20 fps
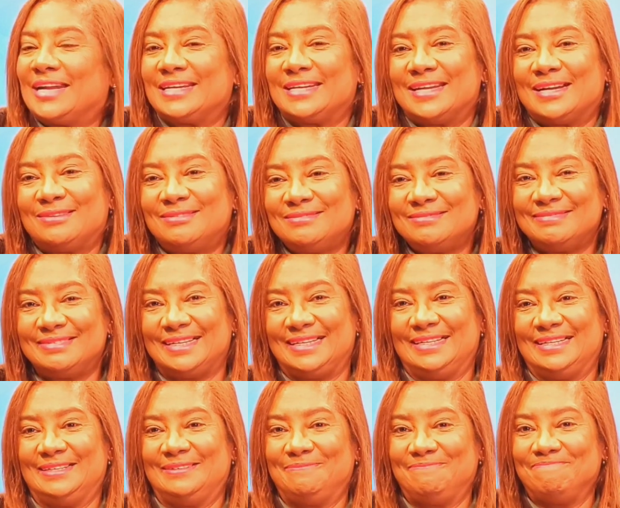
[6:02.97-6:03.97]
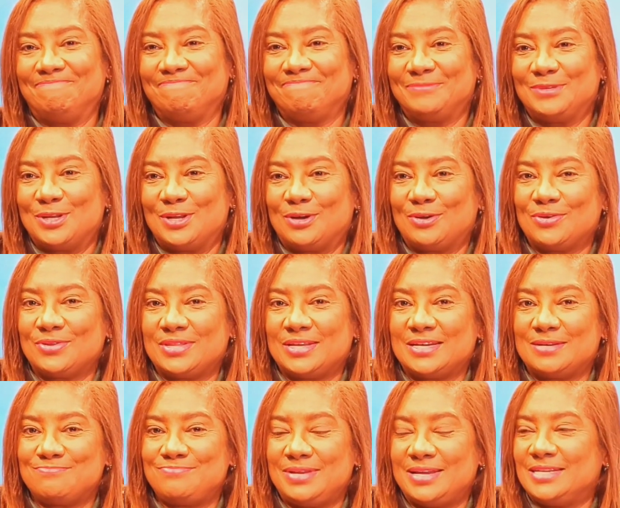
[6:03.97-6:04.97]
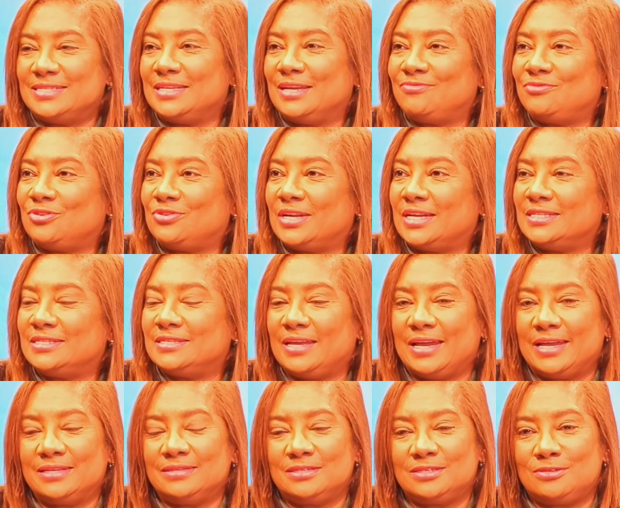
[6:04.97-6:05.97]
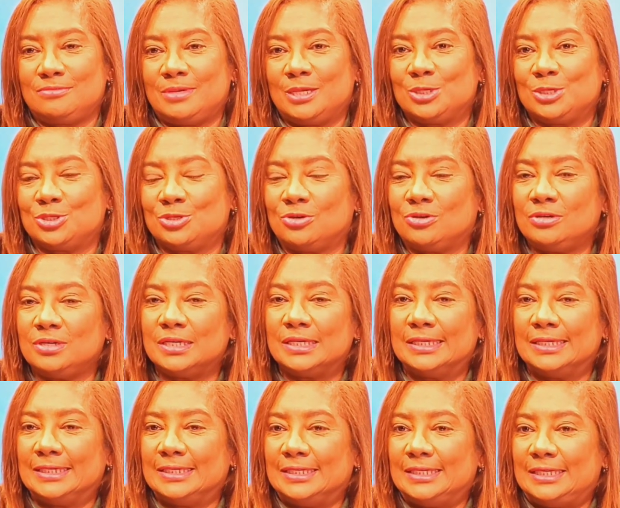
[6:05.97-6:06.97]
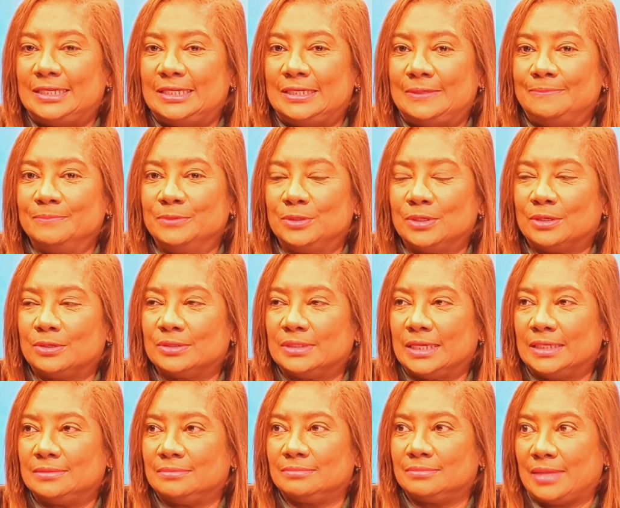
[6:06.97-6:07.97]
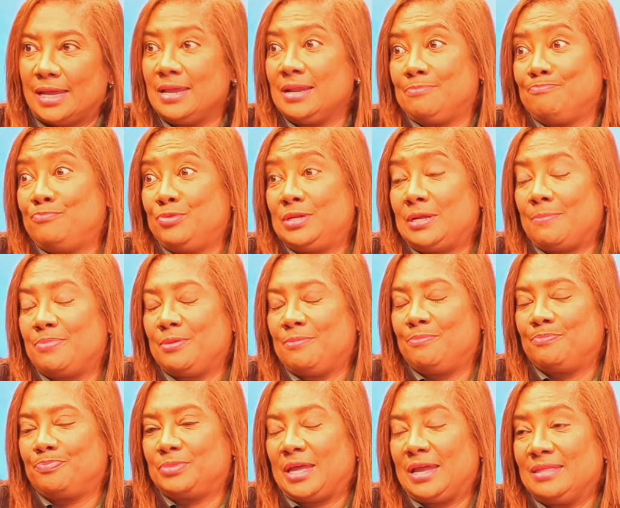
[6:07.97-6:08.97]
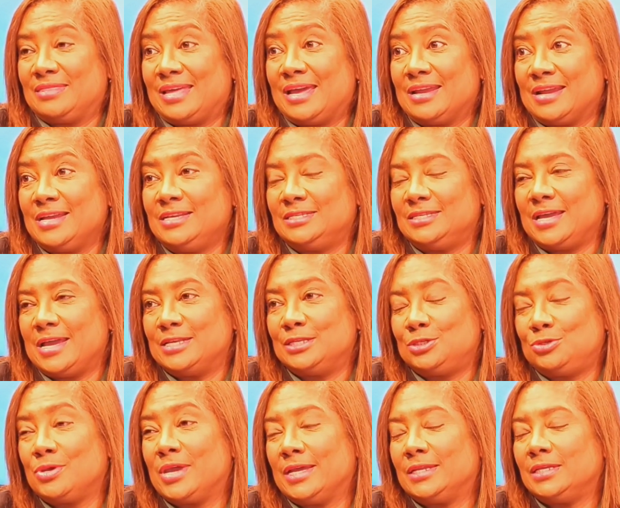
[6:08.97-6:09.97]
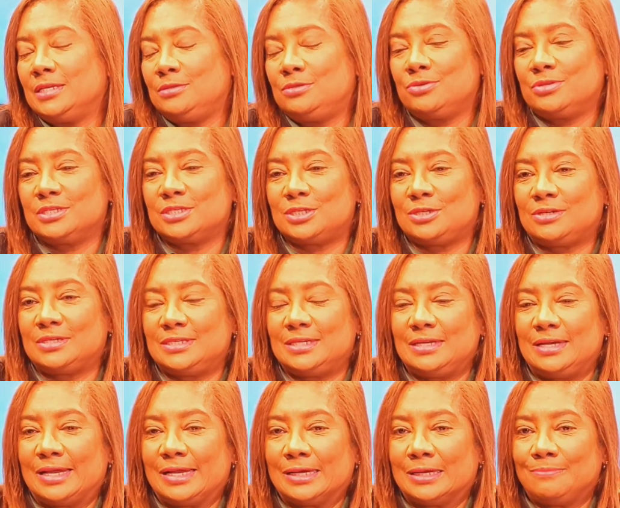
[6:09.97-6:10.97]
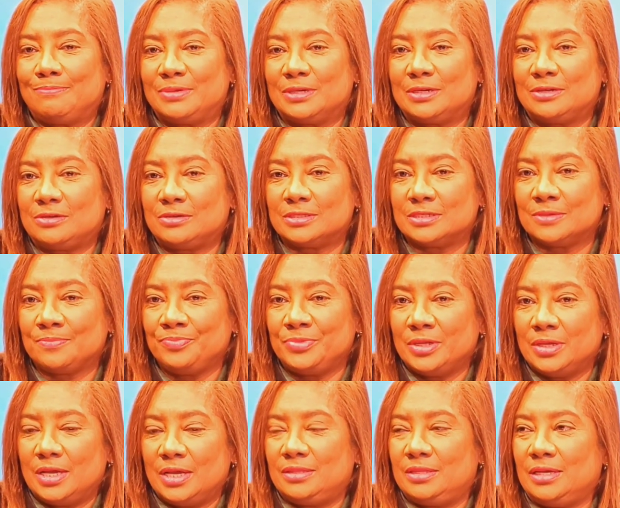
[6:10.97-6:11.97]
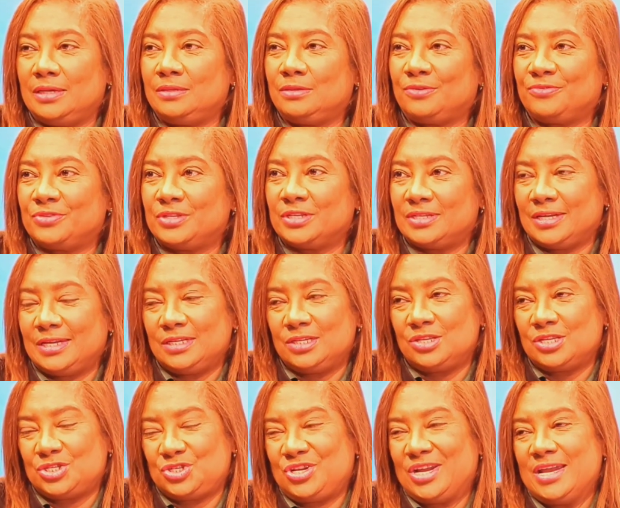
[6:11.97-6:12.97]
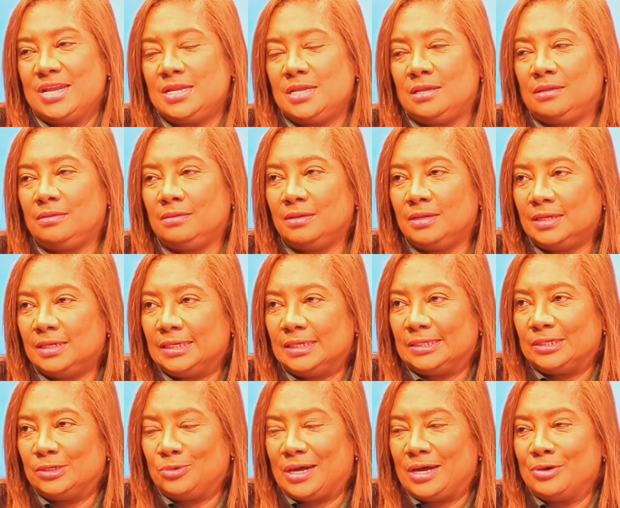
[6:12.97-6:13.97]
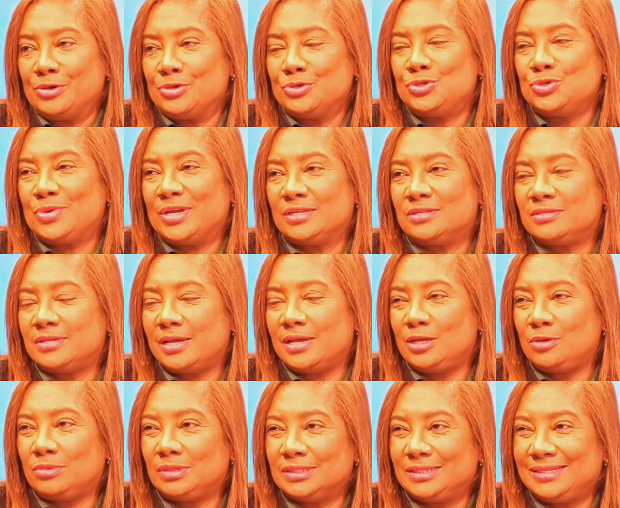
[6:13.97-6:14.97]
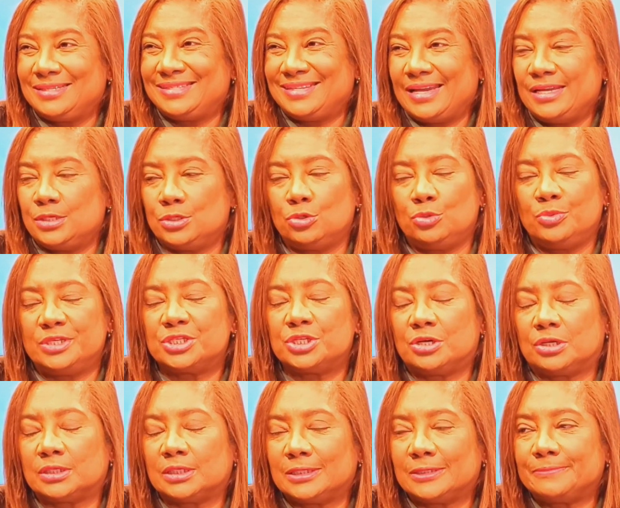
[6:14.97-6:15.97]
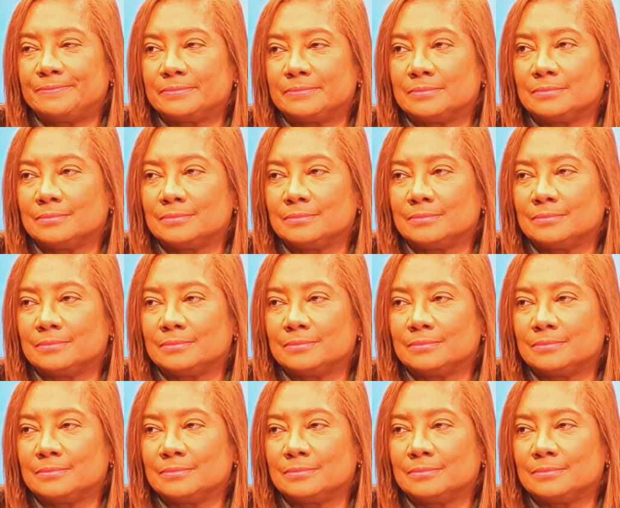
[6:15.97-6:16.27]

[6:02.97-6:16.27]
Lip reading: right now. The players have to raise their hands to make sure. They raise their hands to get into the starting lineup, because at the end of the day, the training or how you do a training will dictate who we start.